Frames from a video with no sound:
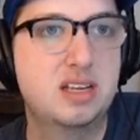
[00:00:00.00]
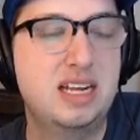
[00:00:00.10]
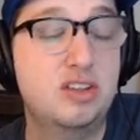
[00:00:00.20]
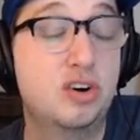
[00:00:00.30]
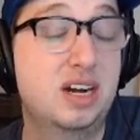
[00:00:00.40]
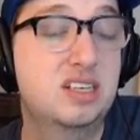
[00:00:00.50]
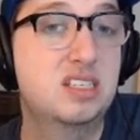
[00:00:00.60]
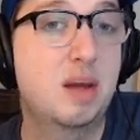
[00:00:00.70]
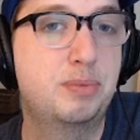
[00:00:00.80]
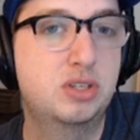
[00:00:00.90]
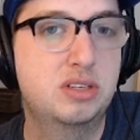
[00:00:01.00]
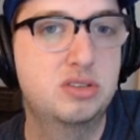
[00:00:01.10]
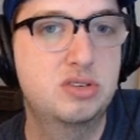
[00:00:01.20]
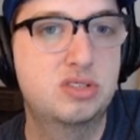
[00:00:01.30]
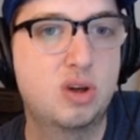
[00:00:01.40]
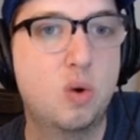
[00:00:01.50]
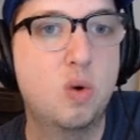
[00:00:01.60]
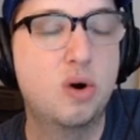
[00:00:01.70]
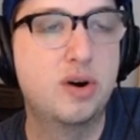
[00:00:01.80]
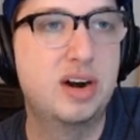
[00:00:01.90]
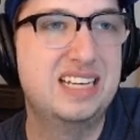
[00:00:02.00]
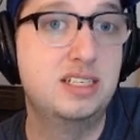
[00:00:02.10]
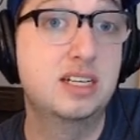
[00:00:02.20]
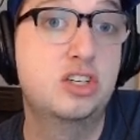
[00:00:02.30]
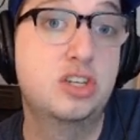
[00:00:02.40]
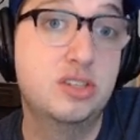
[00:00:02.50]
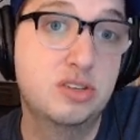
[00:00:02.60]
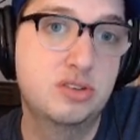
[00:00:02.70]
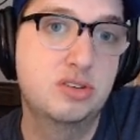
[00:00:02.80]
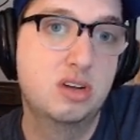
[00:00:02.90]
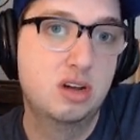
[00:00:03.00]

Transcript: either exceptions or additions